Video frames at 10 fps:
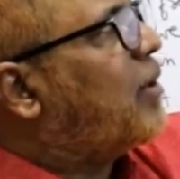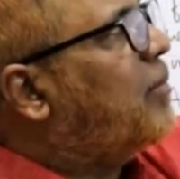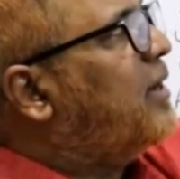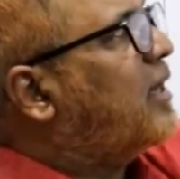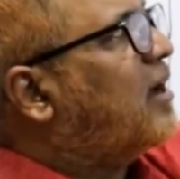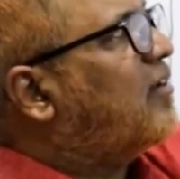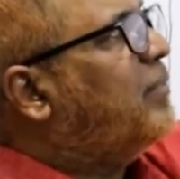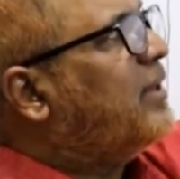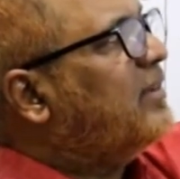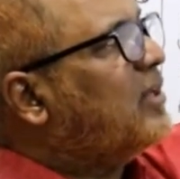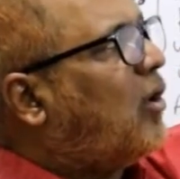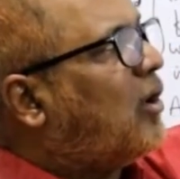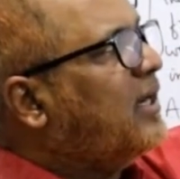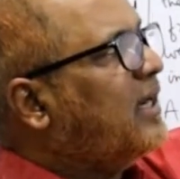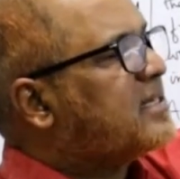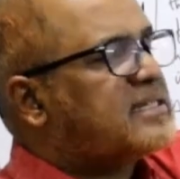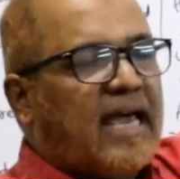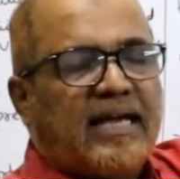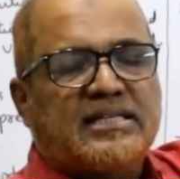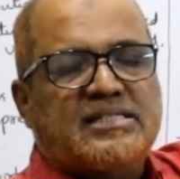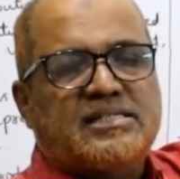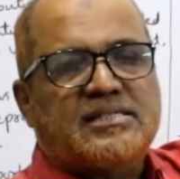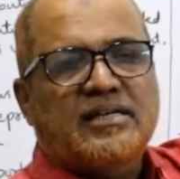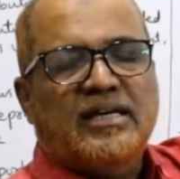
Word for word: probability curve between the ordinates x